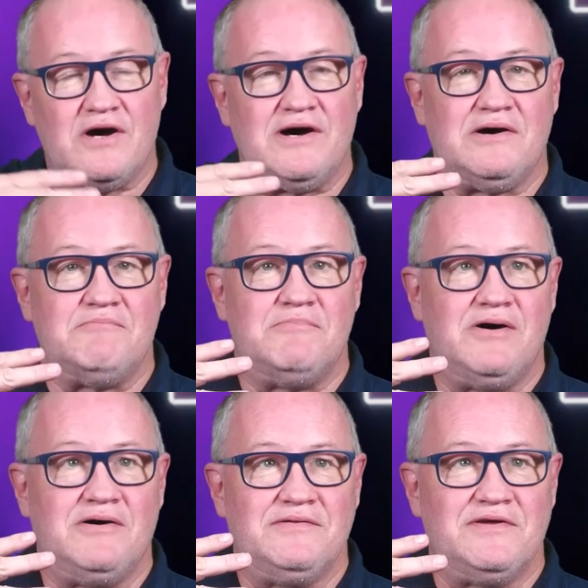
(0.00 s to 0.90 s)
uh,
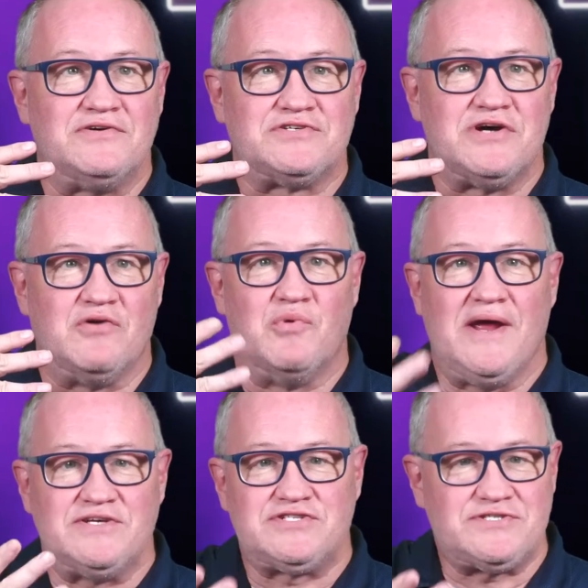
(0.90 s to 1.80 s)
there's a
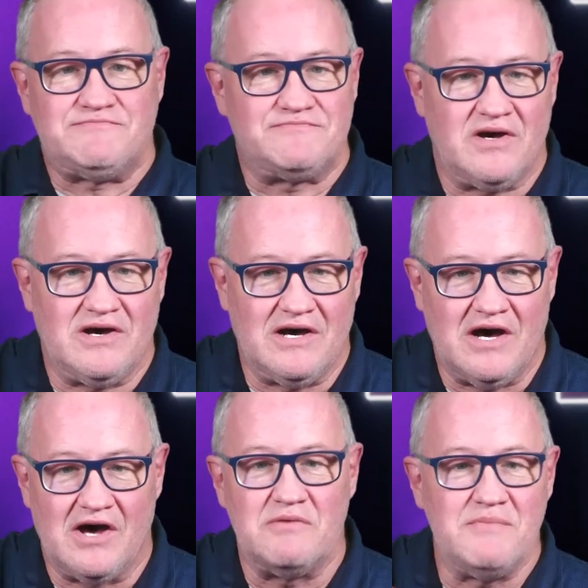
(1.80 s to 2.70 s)
race, a
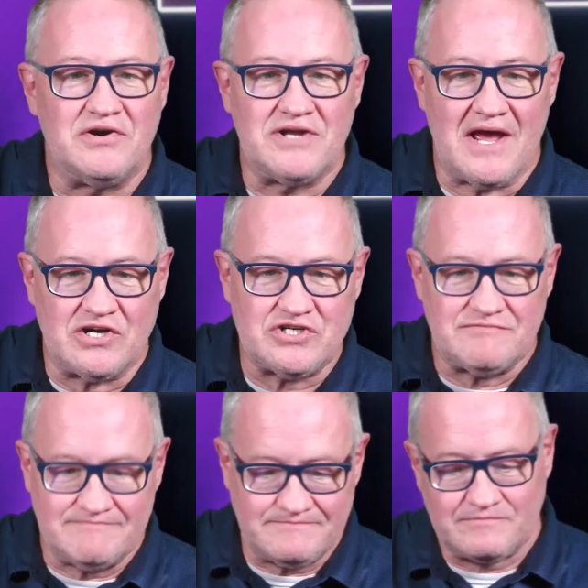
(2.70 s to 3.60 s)
100 meter dash,
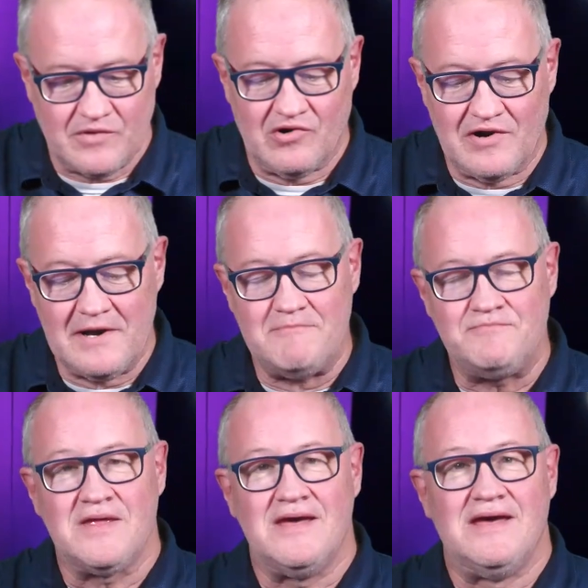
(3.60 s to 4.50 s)
all right?
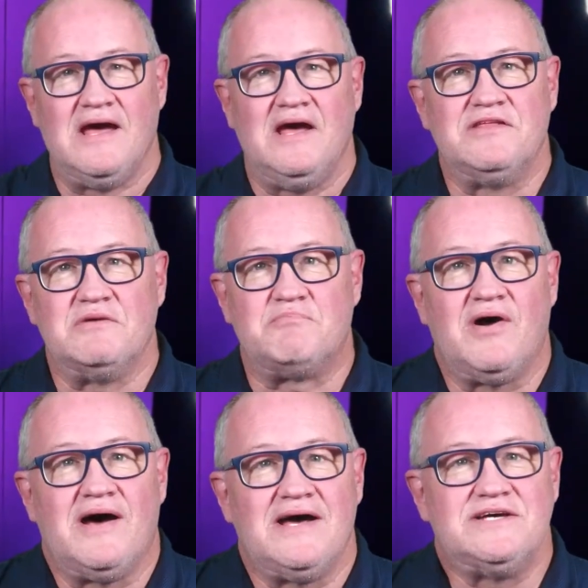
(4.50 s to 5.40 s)
And the
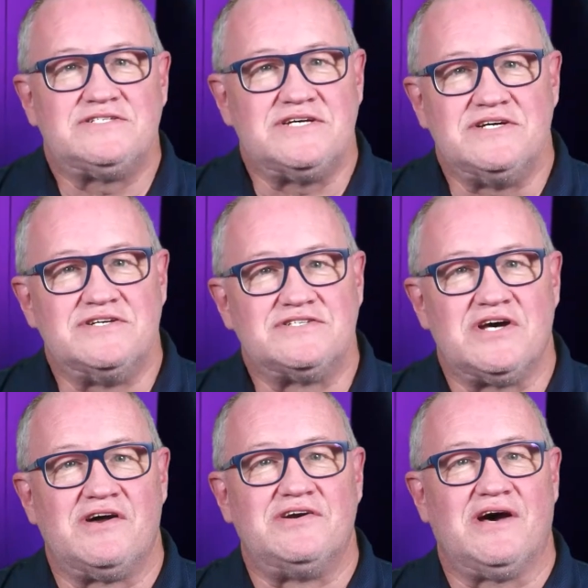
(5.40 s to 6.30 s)
prize is
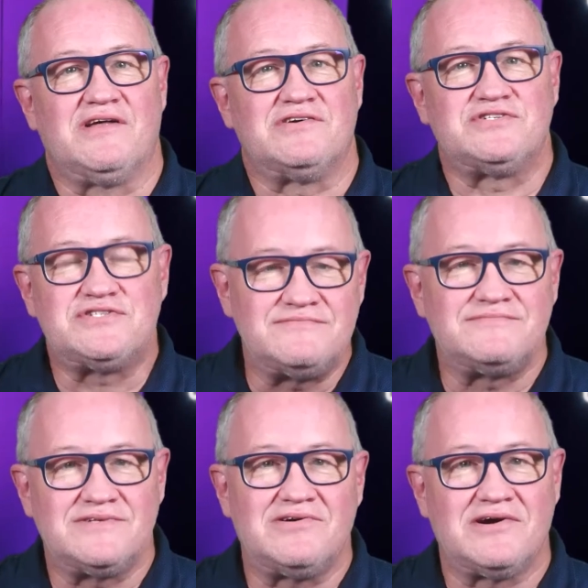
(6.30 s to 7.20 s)
$100,
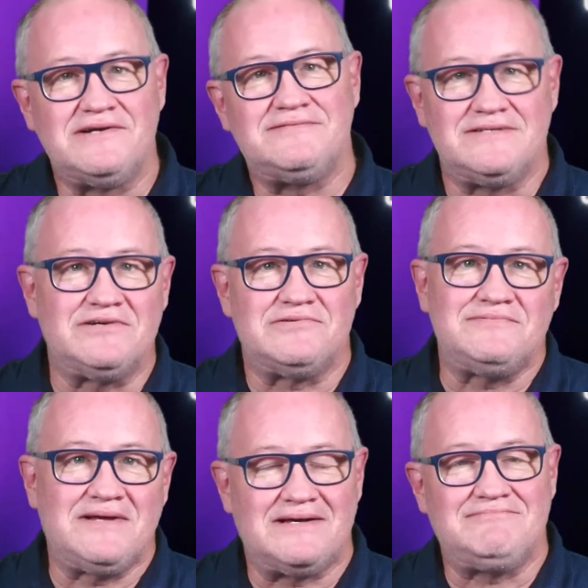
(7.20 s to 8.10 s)
all right? You know,
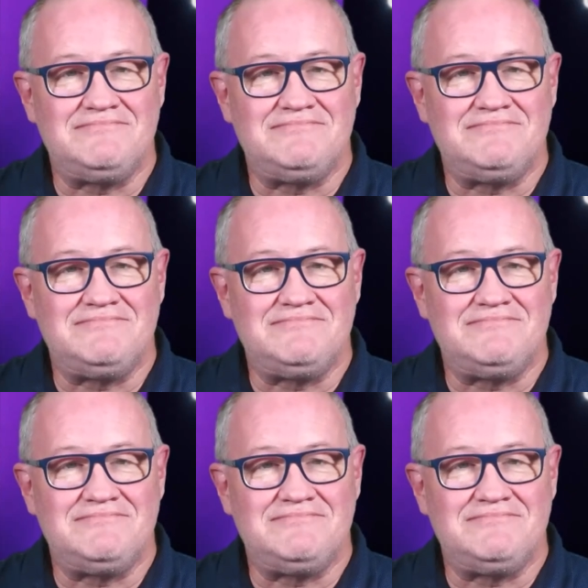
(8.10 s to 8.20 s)
I,